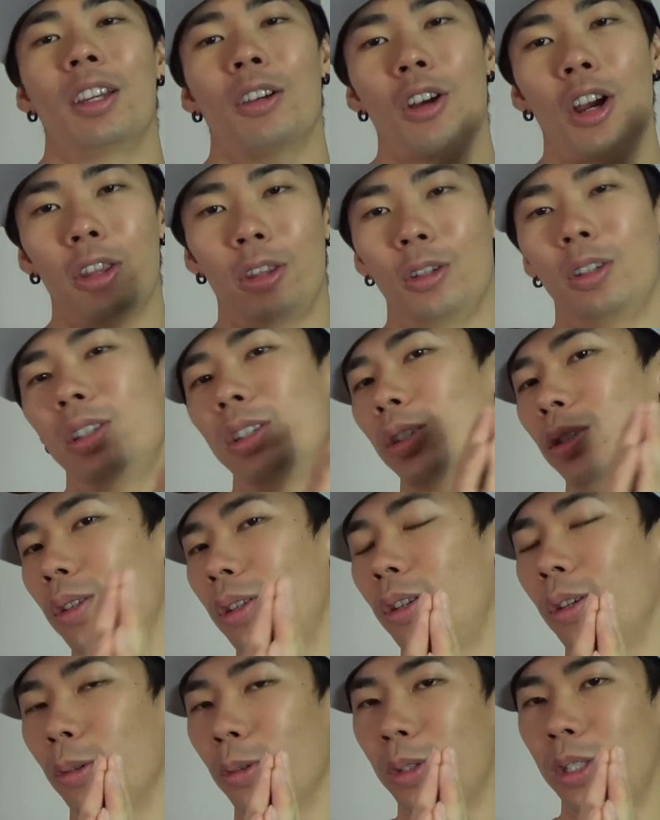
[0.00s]
There are
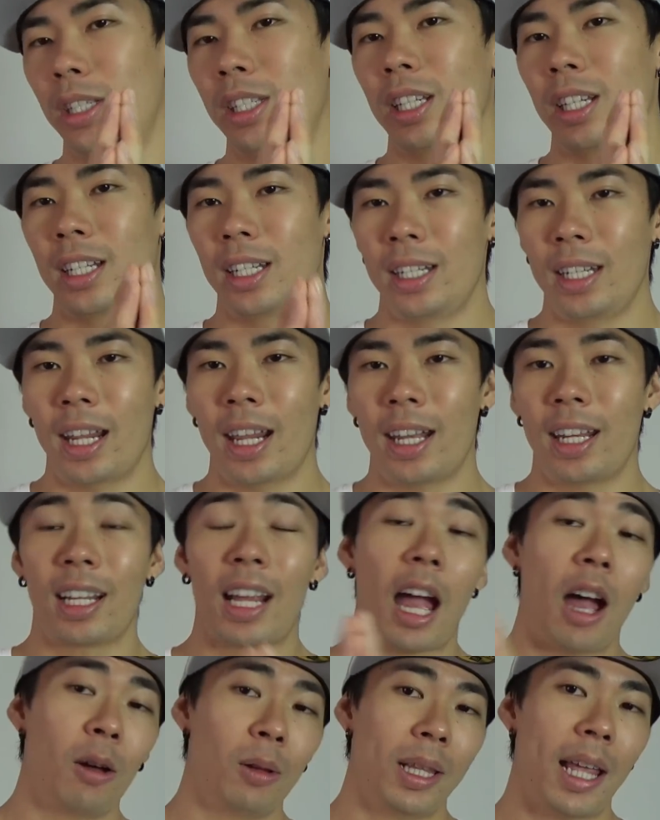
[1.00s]
those
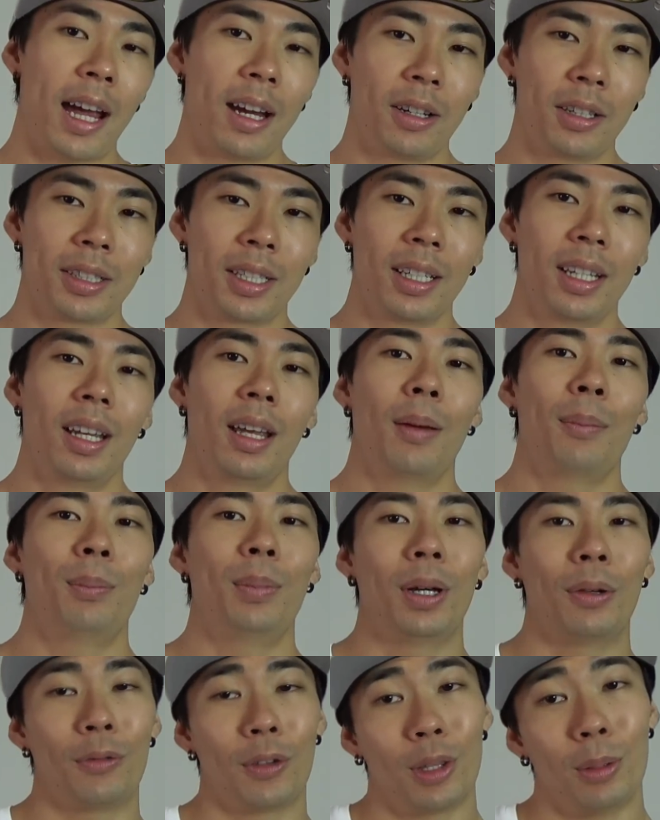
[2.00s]
genetic outliers,
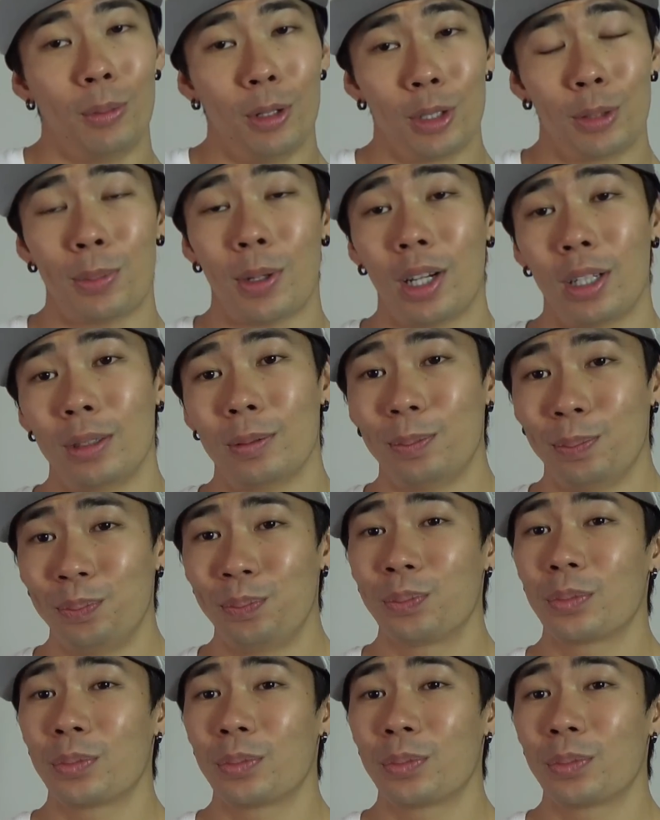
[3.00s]
but for the most part,